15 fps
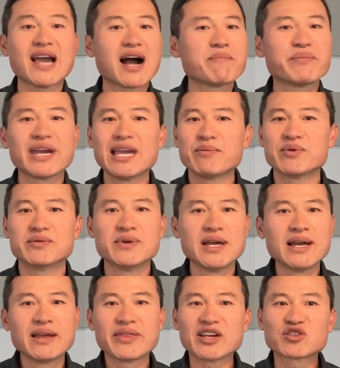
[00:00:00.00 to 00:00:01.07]
young people,
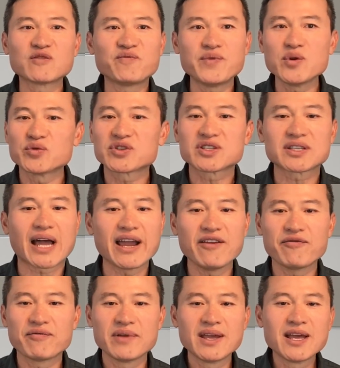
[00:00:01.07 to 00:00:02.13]
they should feel
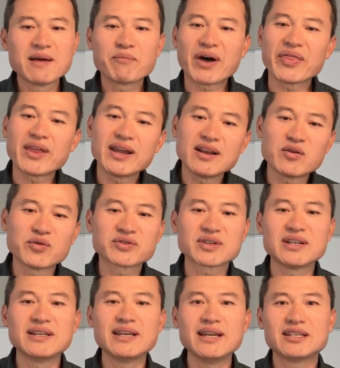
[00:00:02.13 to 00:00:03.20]
safe, but they
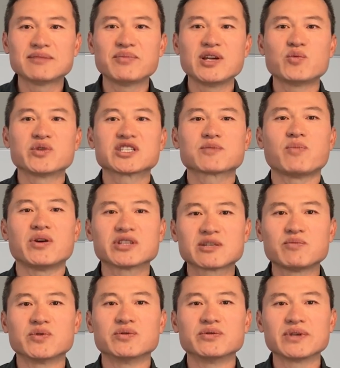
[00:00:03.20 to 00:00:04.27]
also need to be
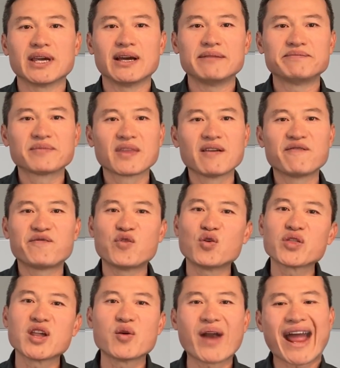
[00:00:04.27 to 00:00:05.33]
responsible,
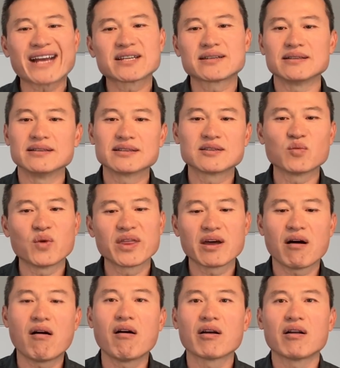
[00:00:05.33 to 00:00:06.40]
for their actions, whether
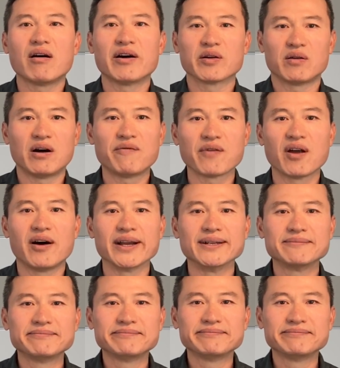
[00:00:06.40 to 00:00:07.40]
online or offline.